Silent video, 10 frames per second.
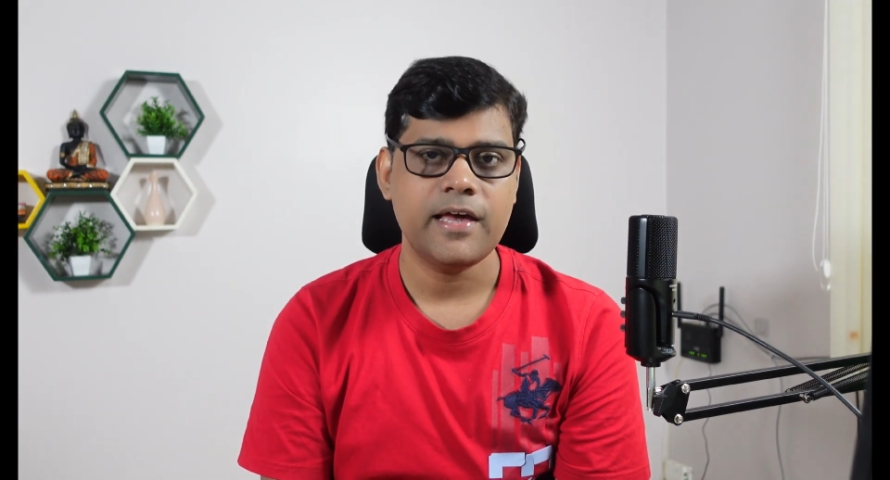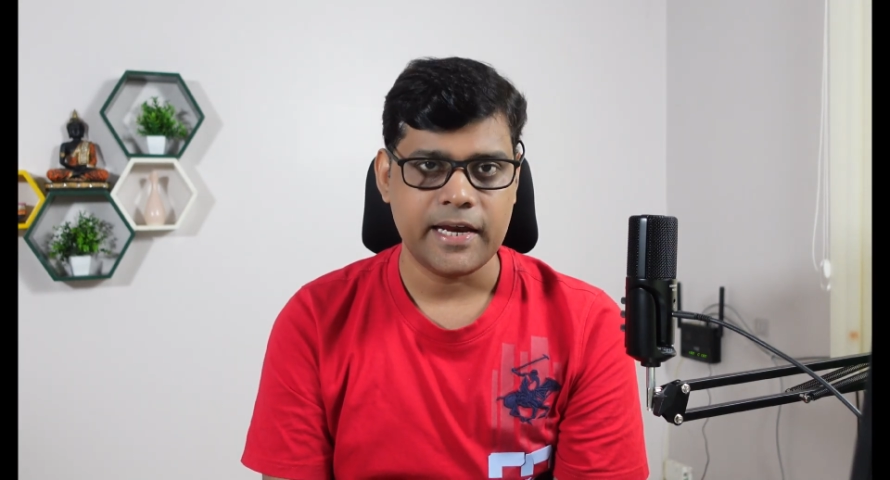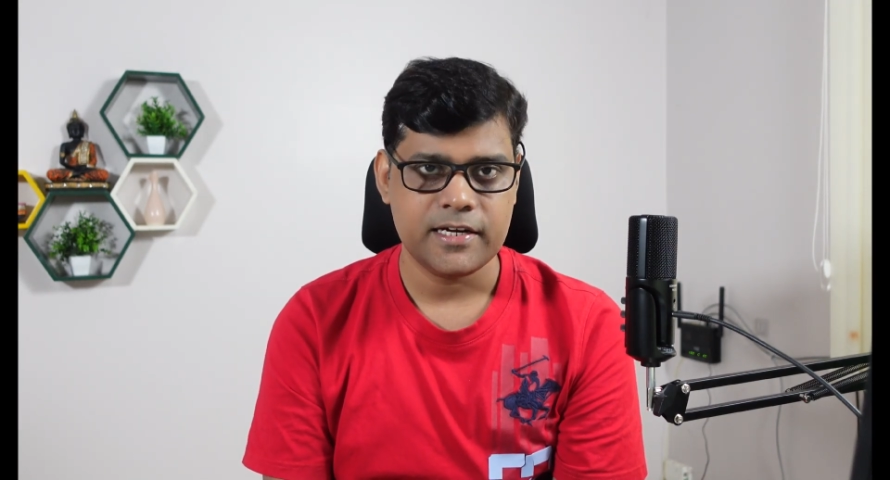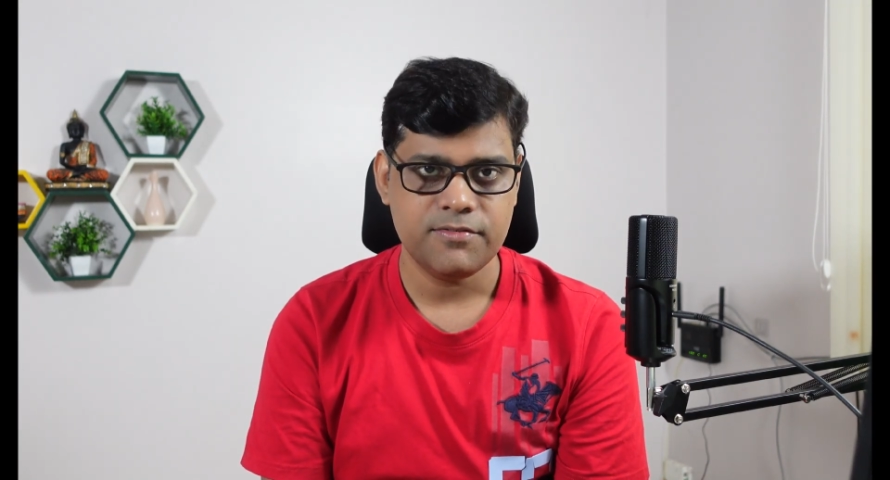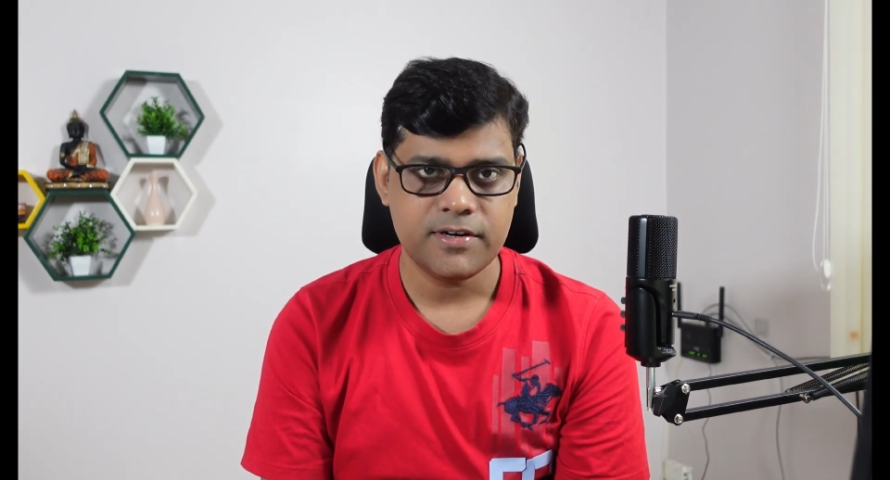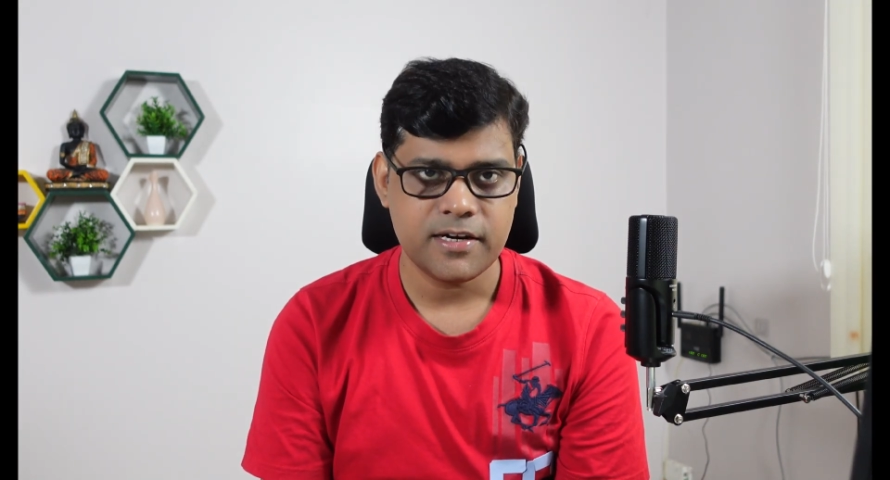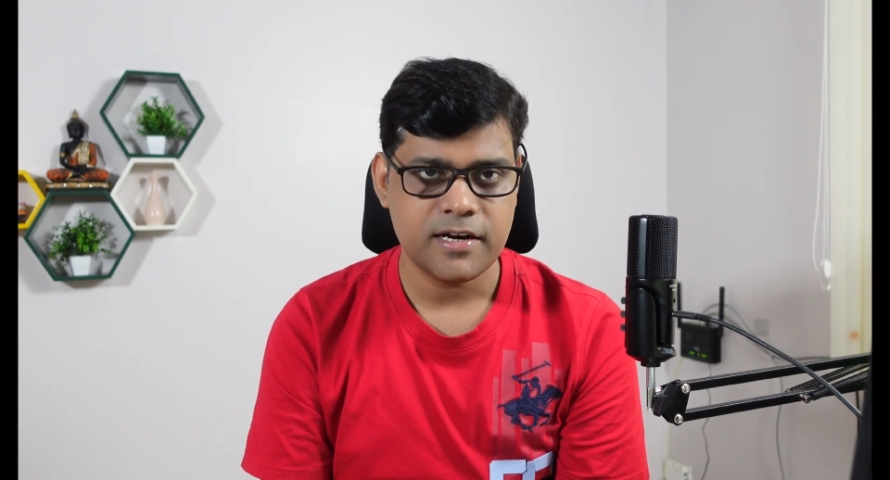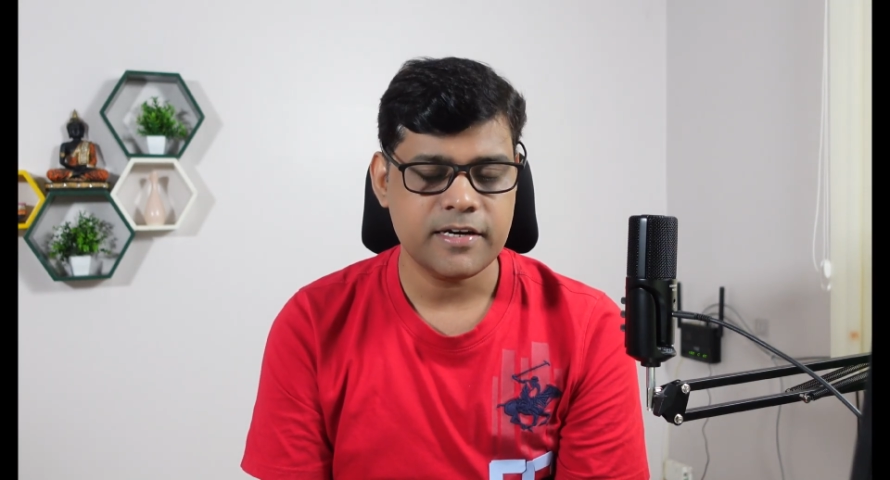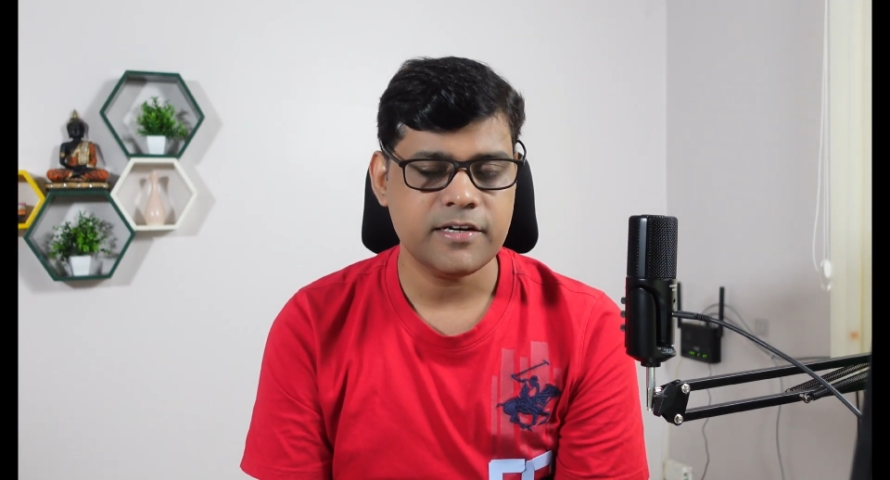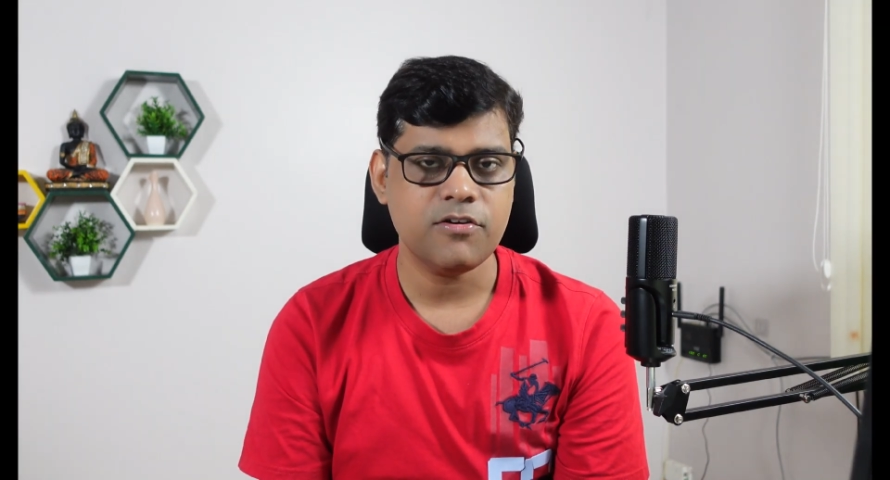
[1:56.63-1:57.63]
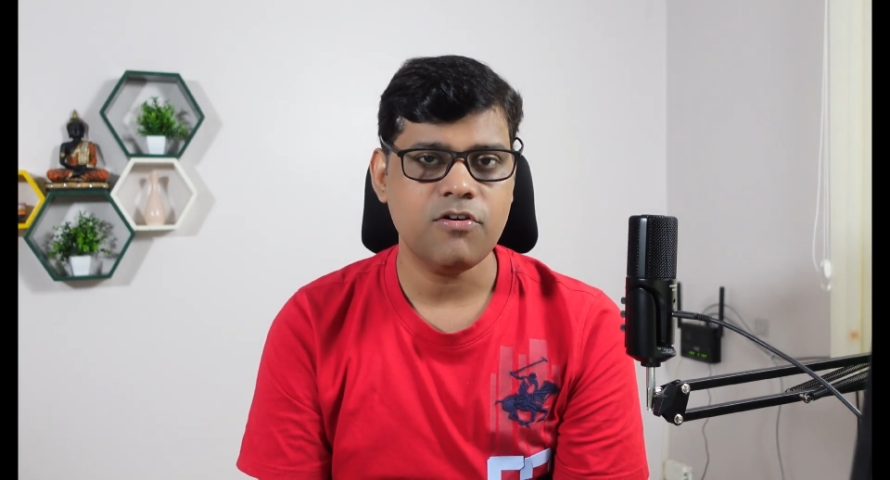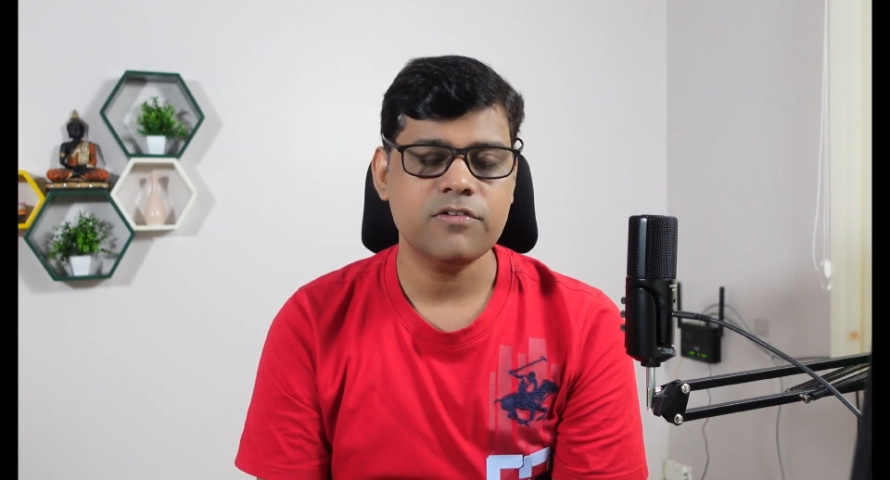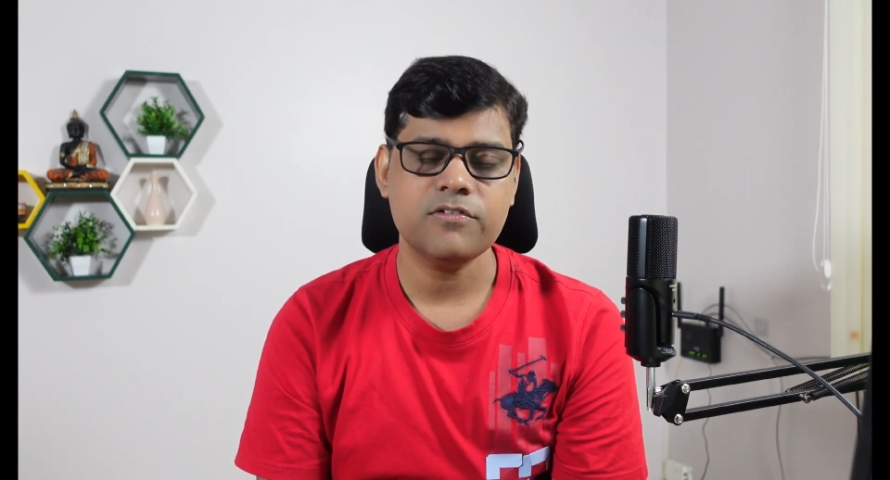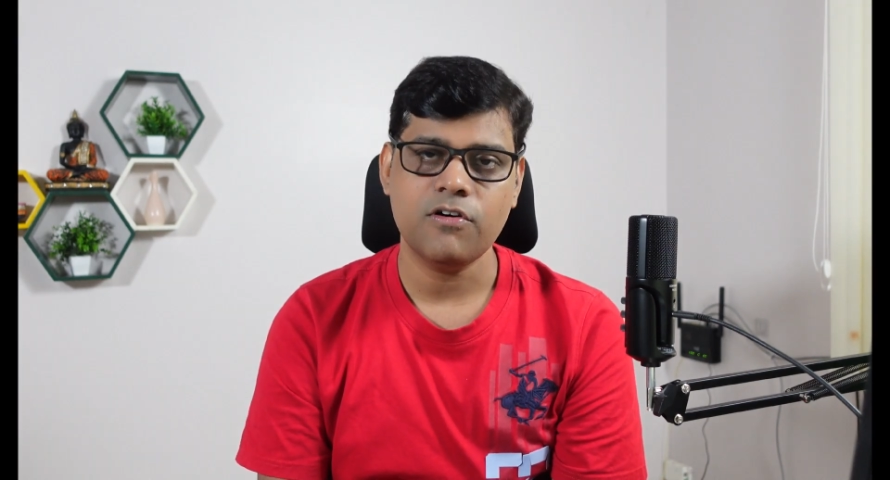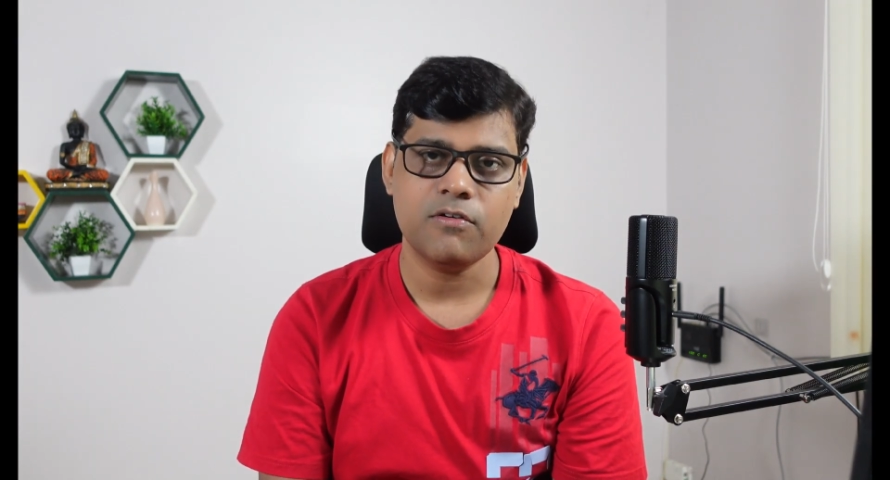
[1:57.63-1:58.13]
activity related
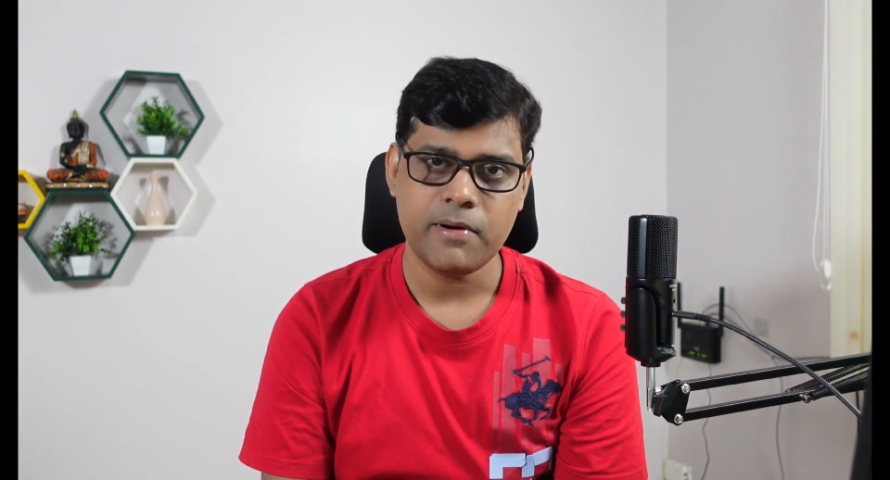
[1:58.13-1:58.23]
cost or